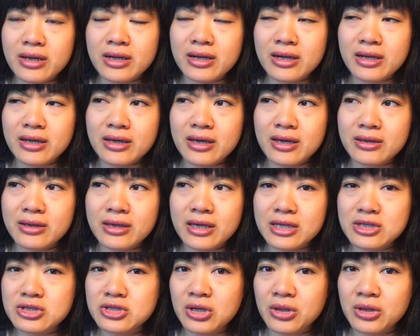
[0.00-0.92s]
and I
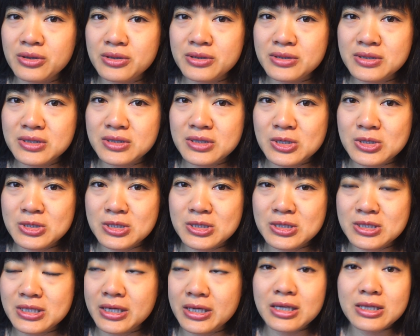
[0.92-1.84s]
get jealous because
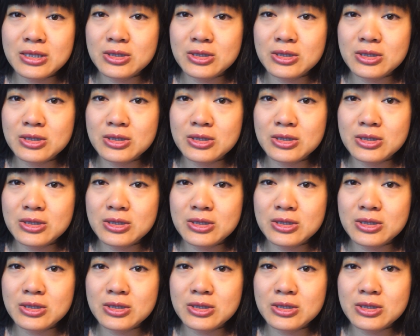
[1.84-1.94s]
it's like,